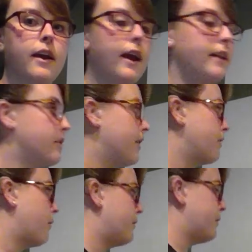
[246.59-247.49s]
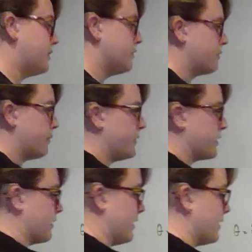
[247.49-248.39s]
And so then what we would do is we would
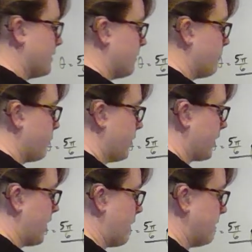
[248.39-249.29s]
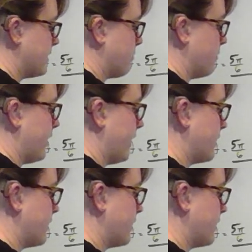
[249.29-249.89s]
just list them with a comma separating.